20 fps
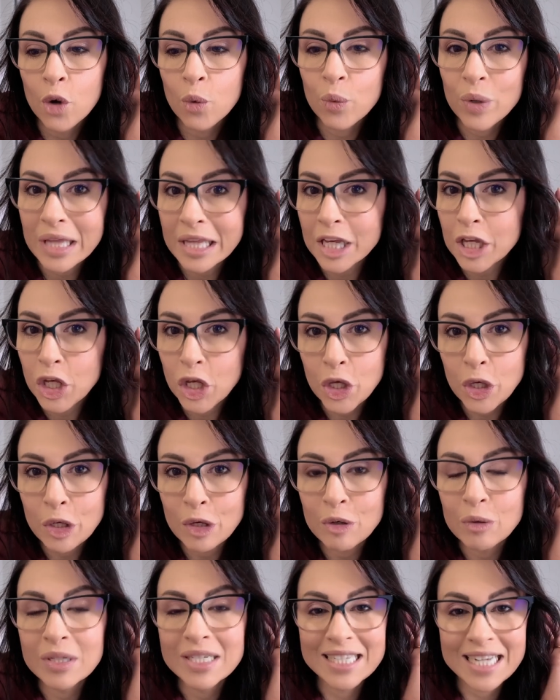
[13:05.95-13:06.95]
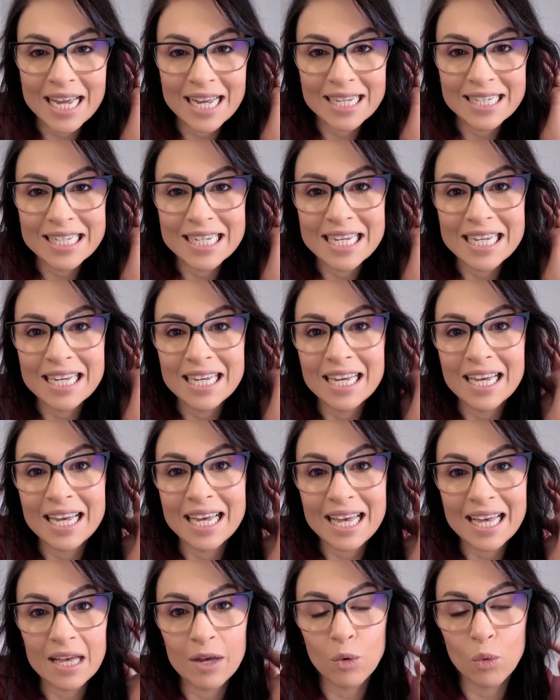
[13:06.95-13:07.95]
really cute,
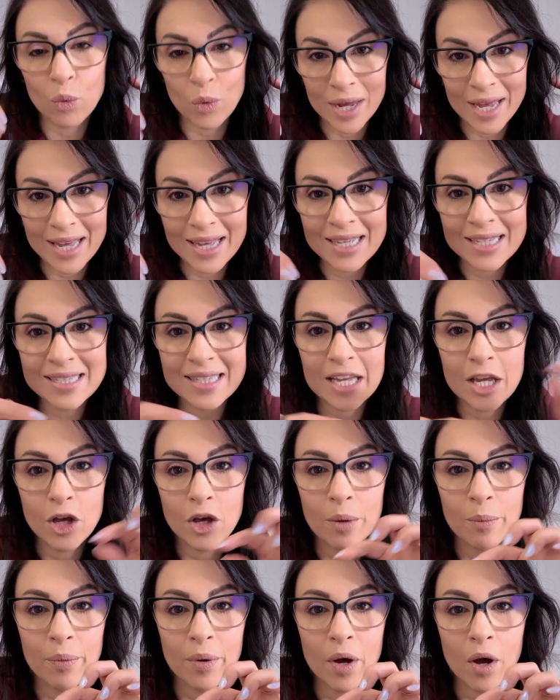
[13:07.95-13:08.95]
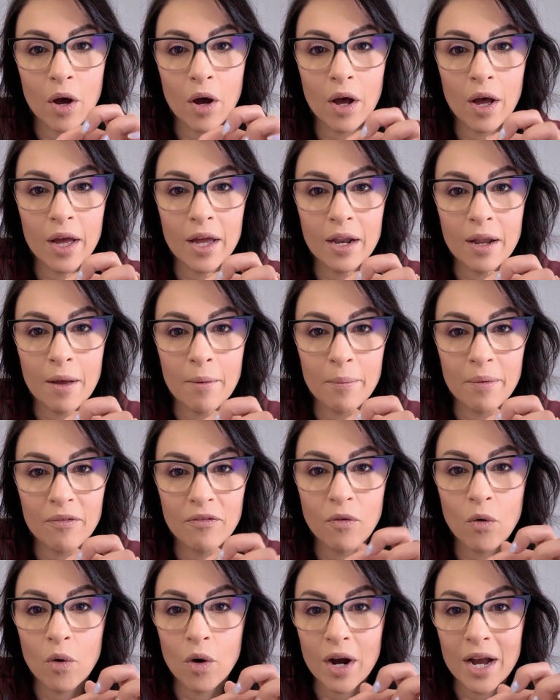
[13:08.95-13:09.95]
dainty rings that you can put on
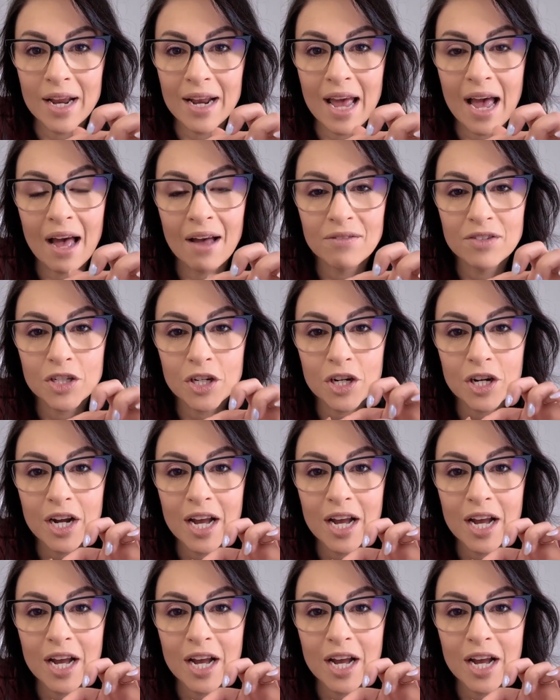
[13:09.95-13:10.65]
before and after.